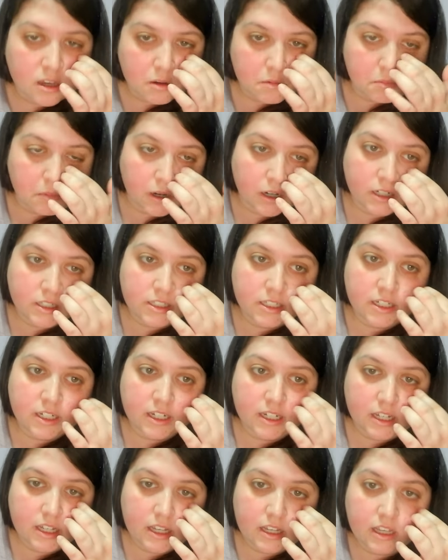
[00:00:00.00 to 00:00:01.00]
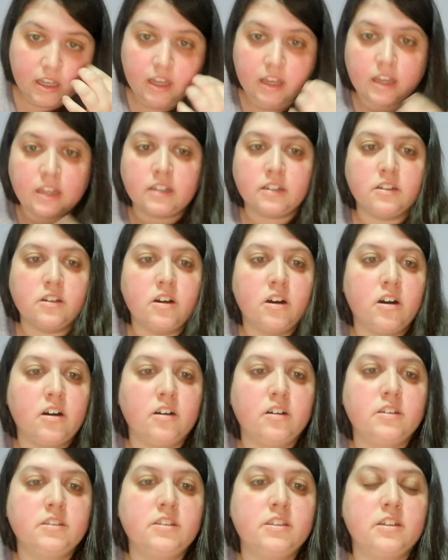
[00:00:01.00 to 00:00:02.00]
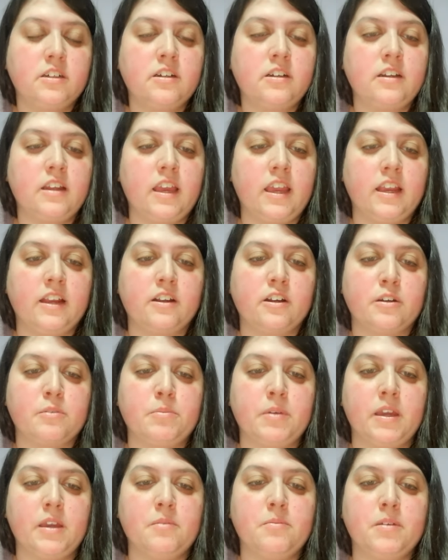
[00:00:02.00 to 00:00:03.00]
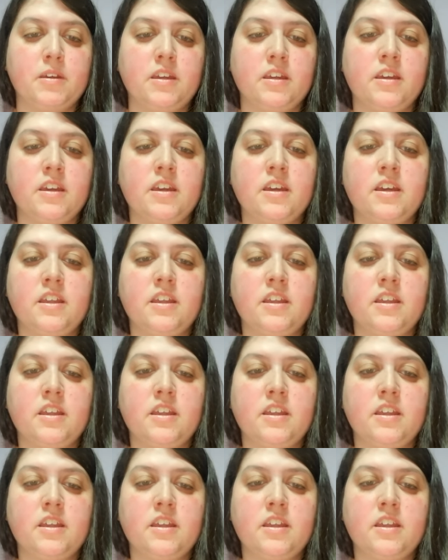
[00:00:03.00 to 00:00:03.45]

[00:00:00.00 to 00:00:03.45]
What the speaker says: Marta and calls her an anchor baby.